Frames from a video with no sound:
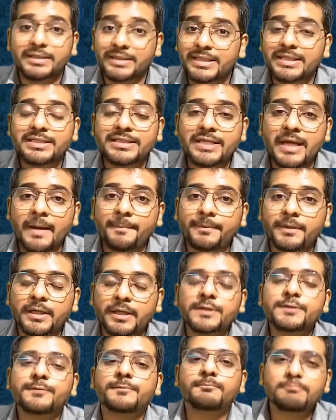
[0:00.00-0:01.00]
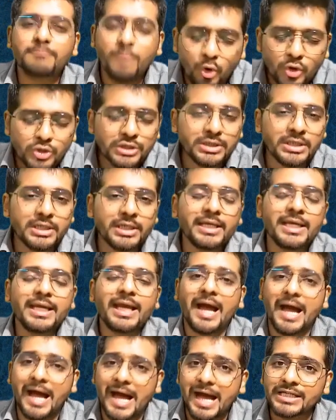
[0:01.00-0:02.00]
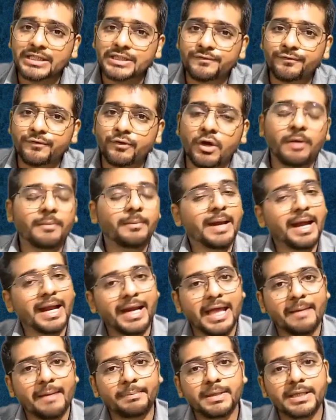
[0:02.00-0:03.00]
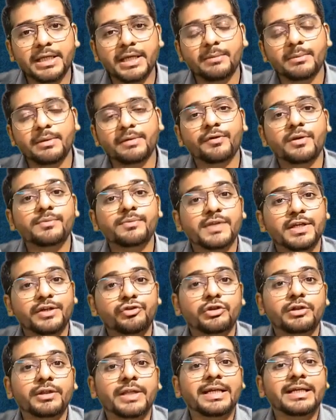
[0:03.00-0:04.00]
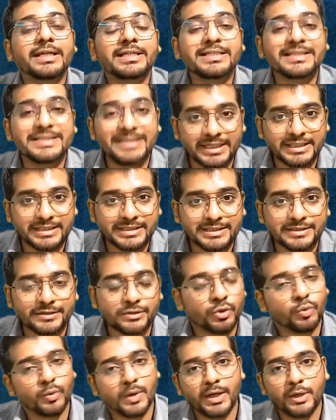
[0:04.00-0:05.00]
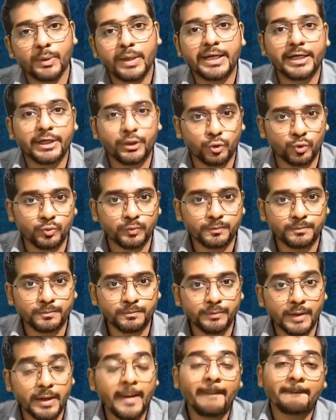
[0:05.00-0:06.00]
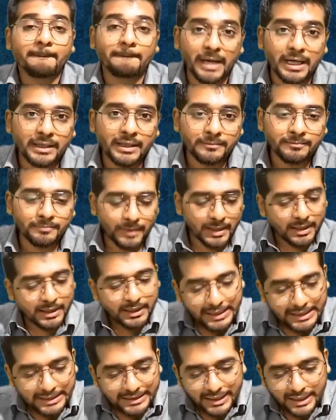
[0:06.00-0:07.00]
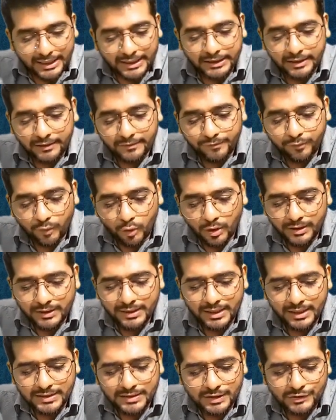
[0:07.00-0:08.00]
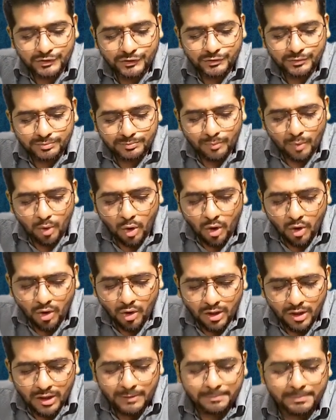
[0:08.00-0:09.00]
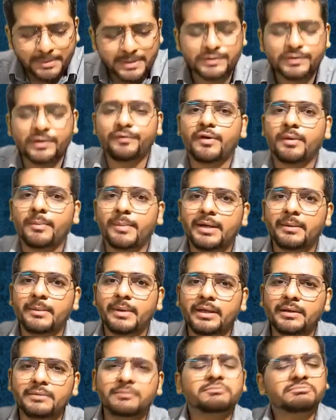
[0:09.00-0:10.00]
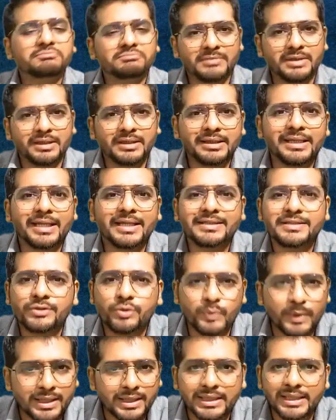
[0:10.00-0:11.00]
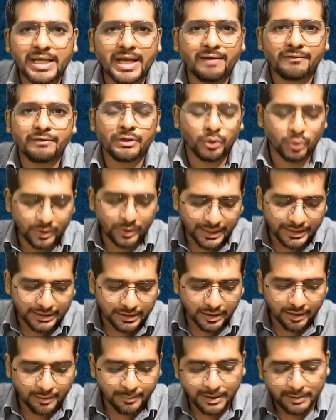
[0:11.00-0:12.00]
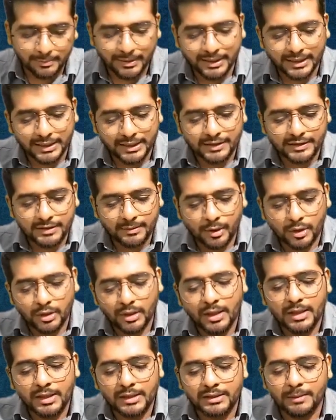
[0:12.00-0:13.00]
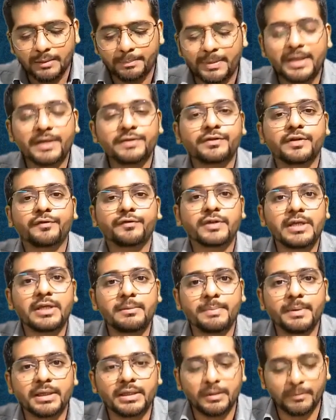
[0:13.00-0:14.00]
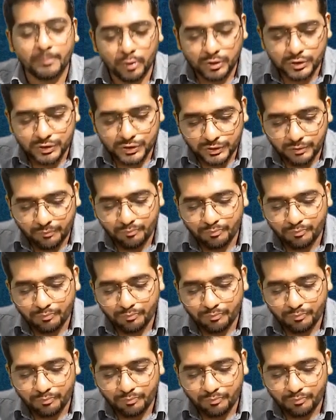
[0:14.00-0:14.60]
This chapter is mostly asked from and applicable from section 96 to 122. But in 94, there is a small piece of amendment. Let's quickly have a look at the amendment. It is about the place of keeping the books,